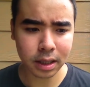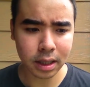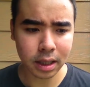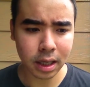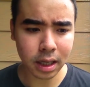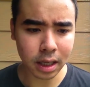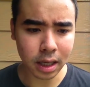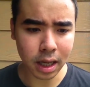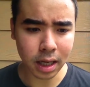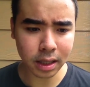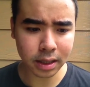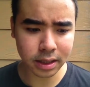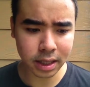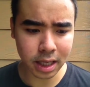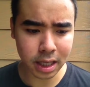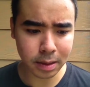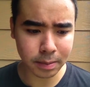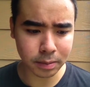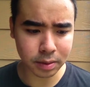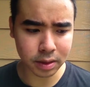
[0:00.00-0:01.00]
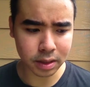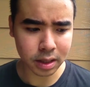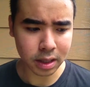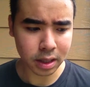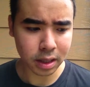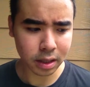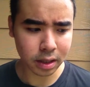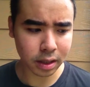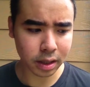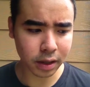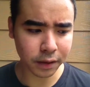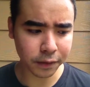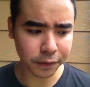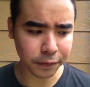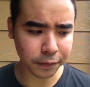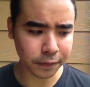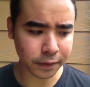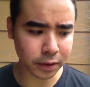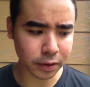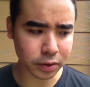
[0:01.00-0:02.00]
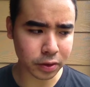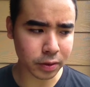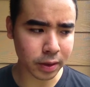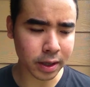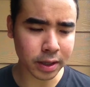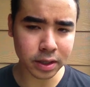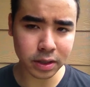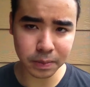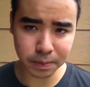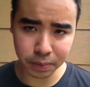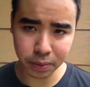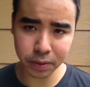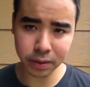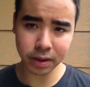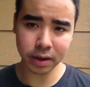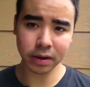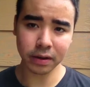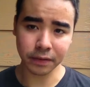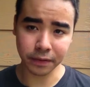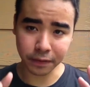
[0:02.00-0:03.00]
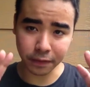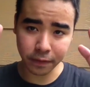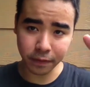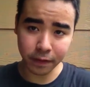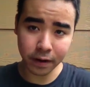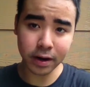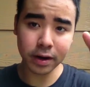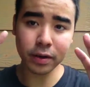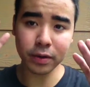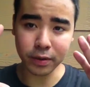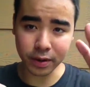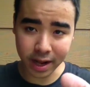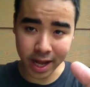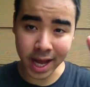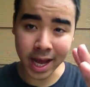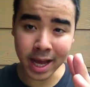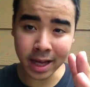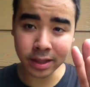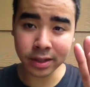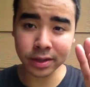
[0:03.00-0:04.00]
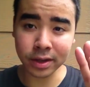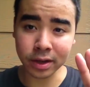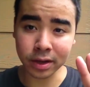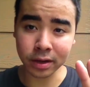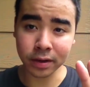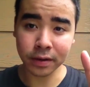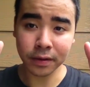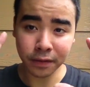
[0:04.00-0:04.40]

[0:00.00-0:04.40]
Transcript: a lot of times, if you're trying to put a front or an act on,